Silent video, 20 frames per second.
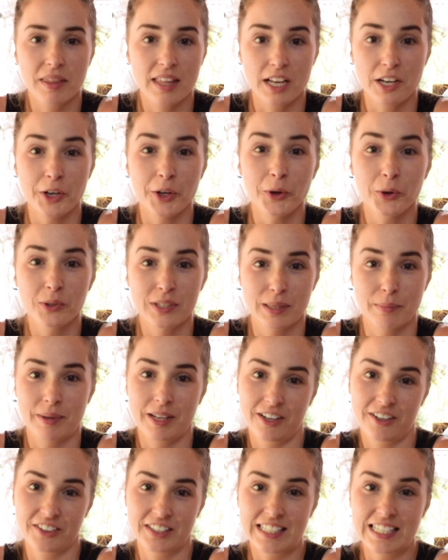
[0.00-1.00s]
they knew
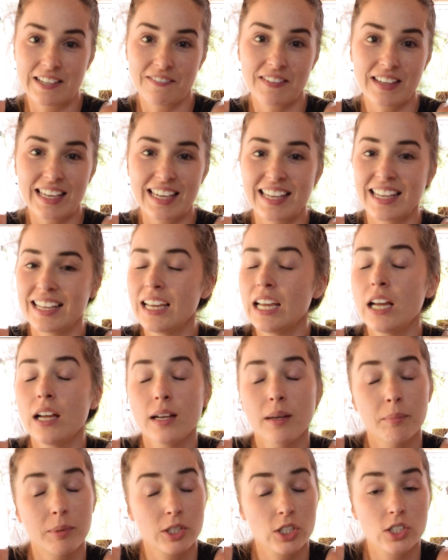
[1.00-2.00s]
somebody on TV.
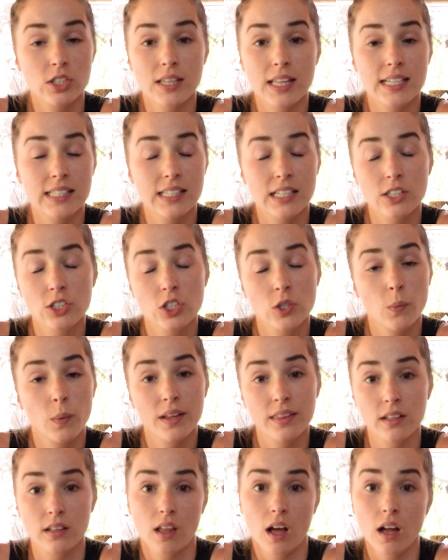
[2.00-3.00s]
They said she won
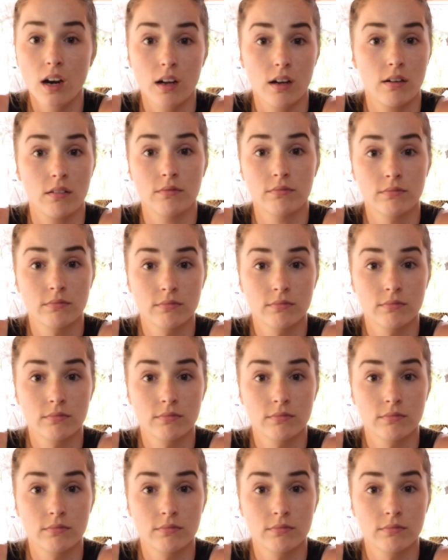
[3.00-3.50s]
the lotto.